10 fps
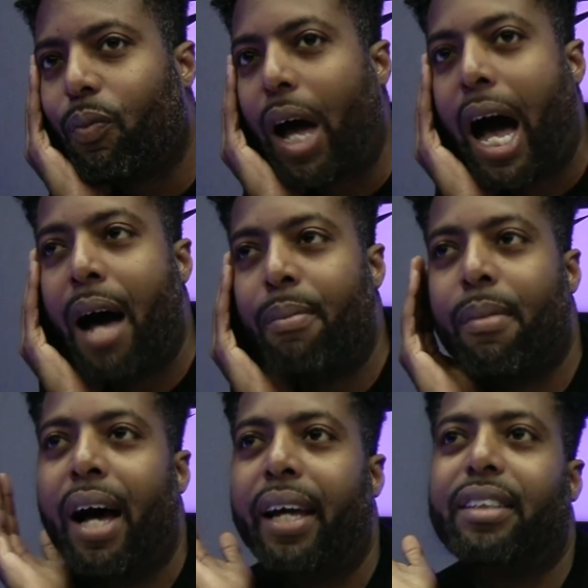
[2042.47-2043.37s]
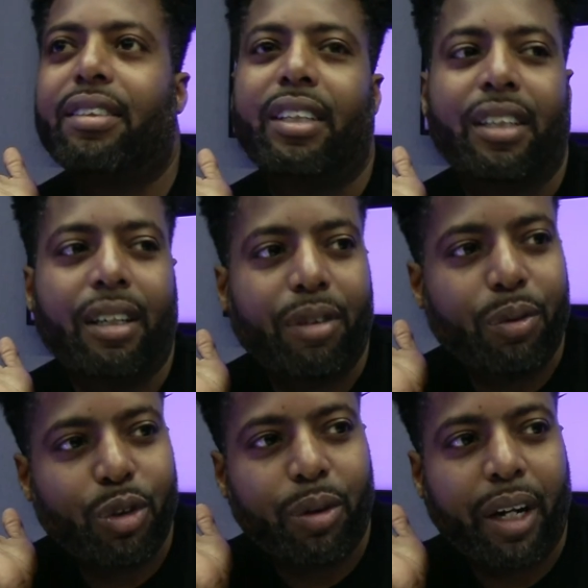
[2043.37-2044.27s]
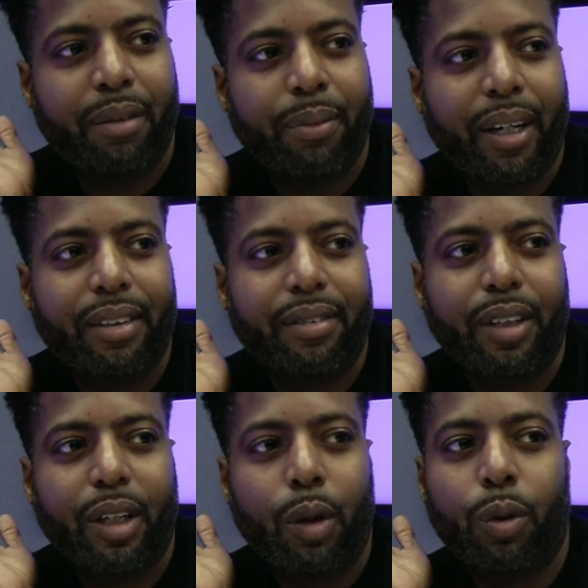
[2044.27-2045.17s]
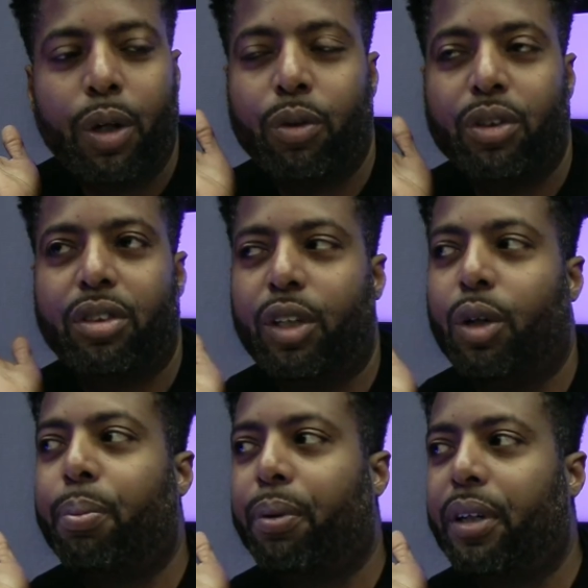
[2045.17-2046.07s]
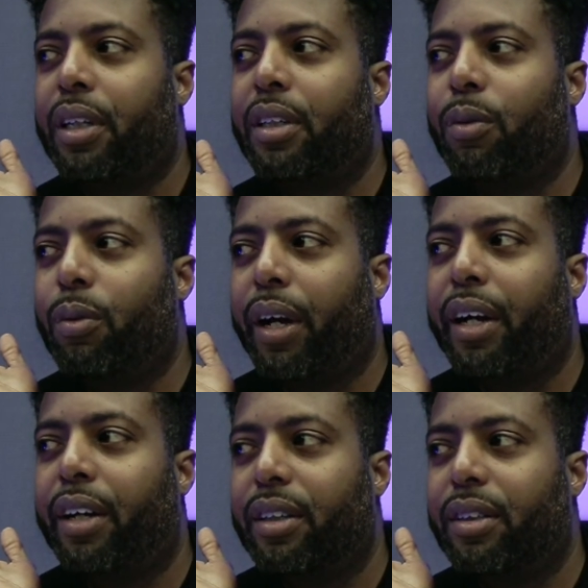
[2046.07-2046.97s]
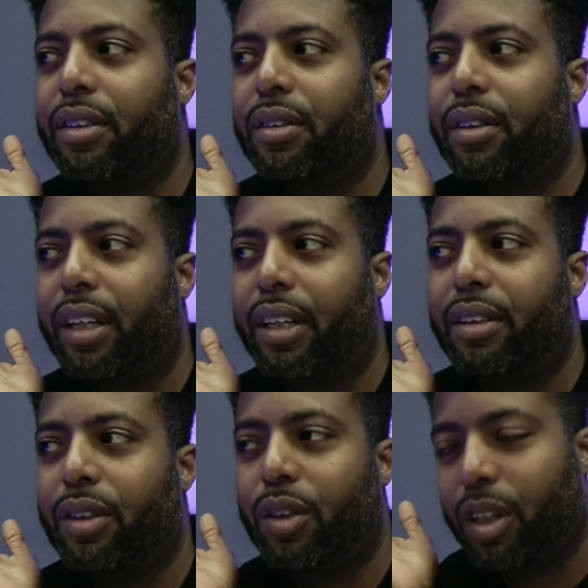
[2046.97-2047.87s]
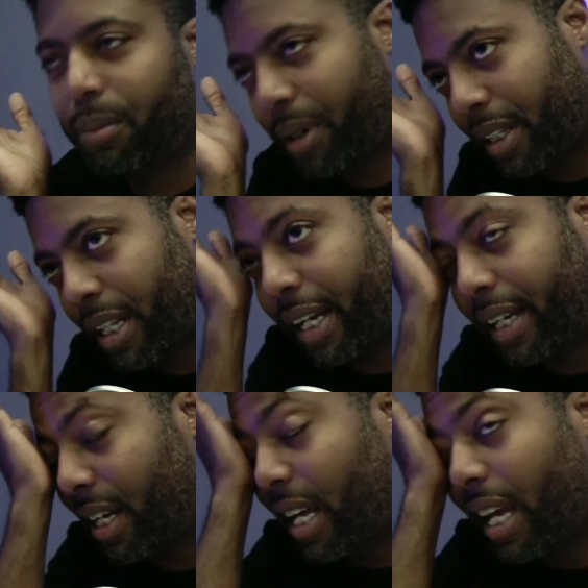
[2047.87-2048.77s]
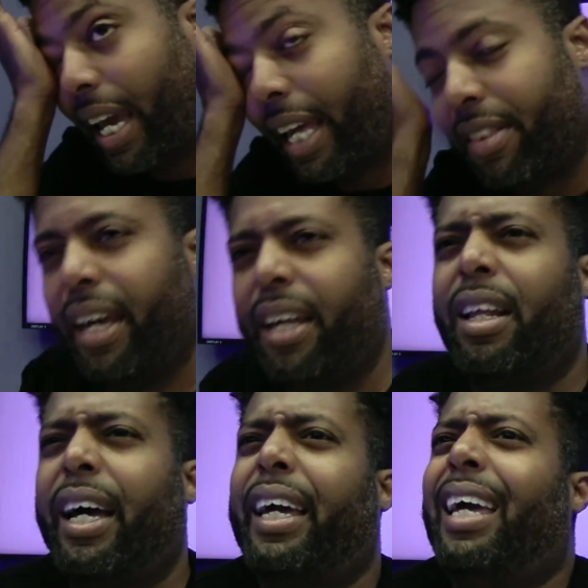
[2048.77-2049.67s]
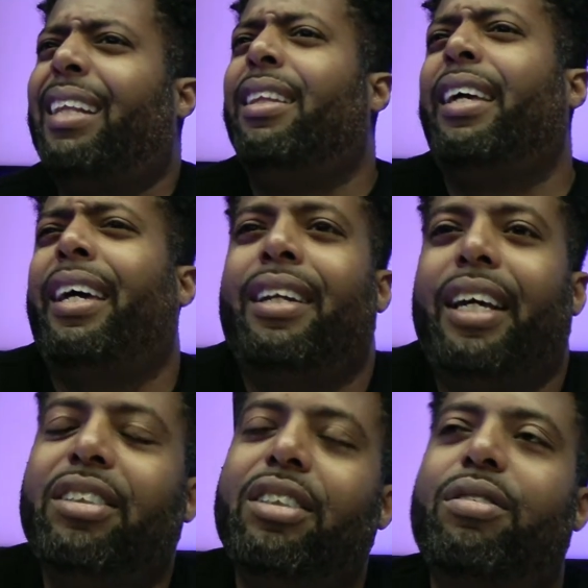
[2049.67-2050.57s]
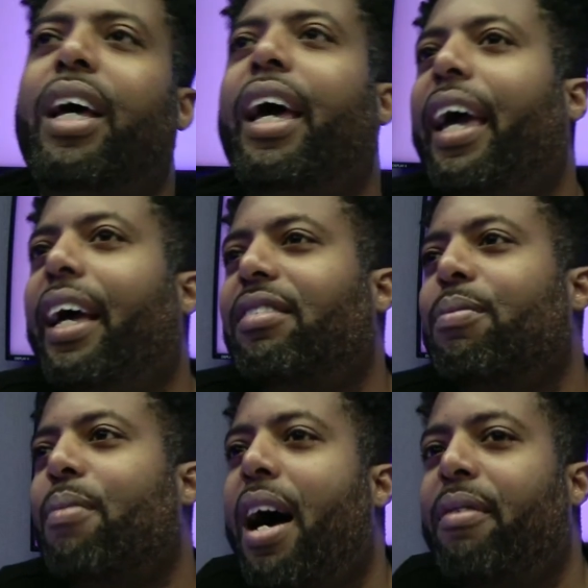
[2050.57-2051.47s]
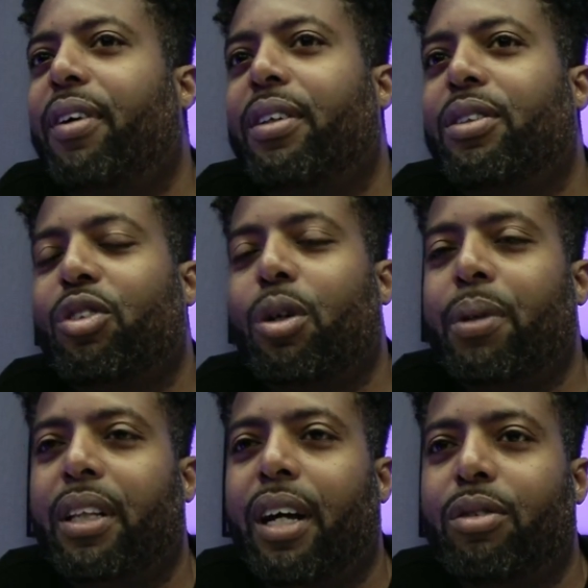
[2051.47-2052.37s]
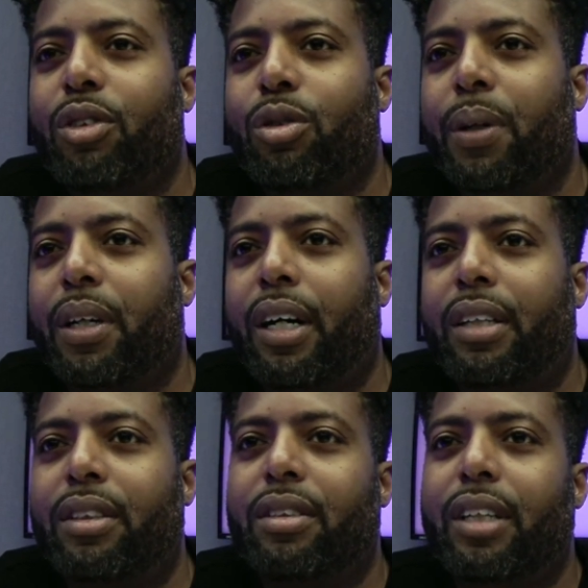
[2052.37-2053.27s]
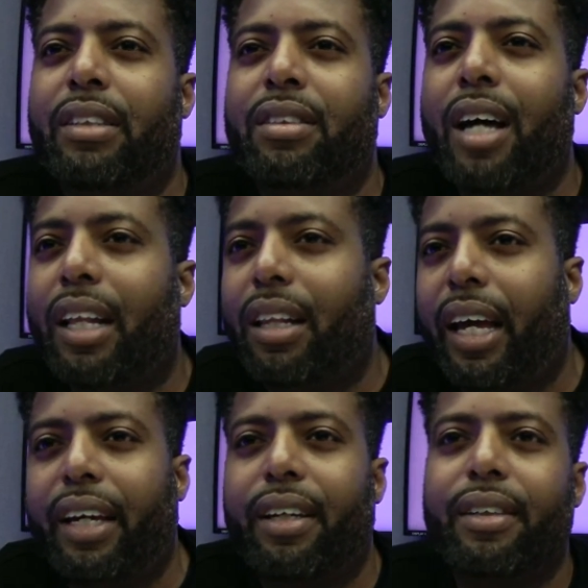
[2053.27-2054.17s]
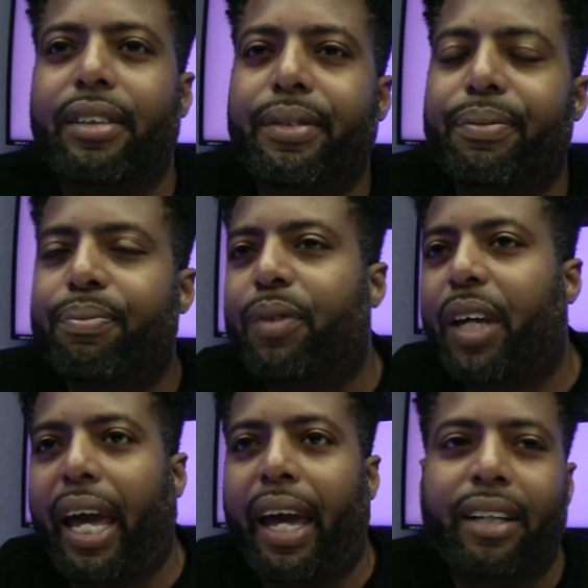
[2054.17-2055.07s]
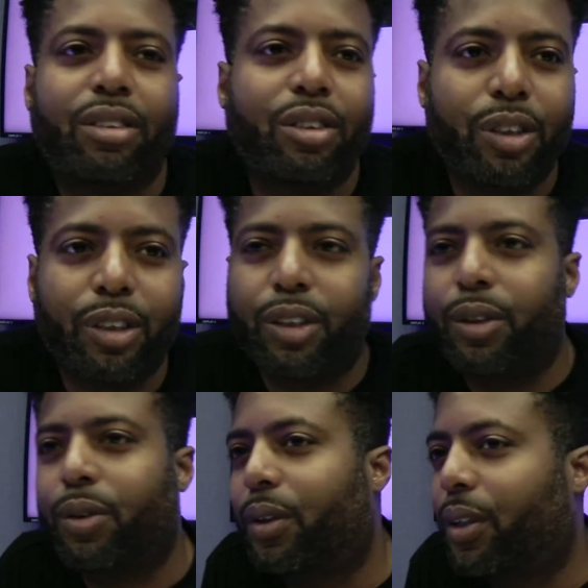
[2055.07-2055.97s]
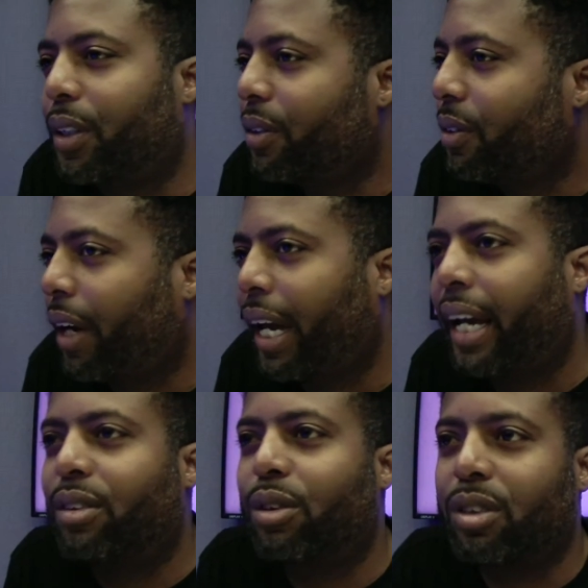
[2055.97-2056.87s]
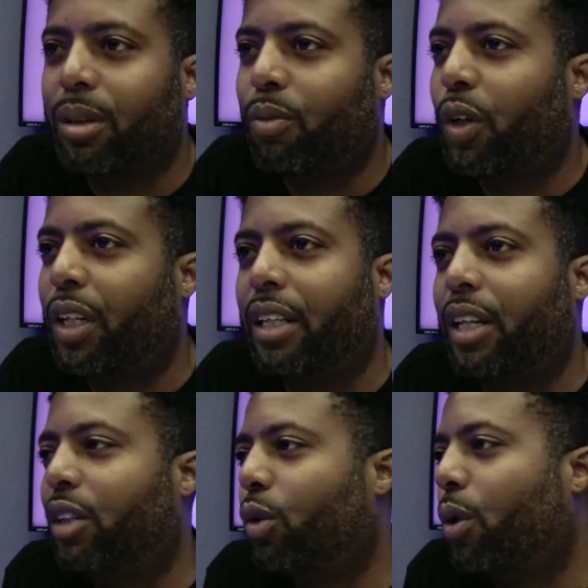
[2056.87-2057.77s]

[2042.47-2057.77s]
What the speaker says: My extent of it was Rain Man. It was still pretty rare then. You know what I mean? Like, and then it just. It's a mindfuck on so many levels because it's not like cancer or AIDS or something where they do a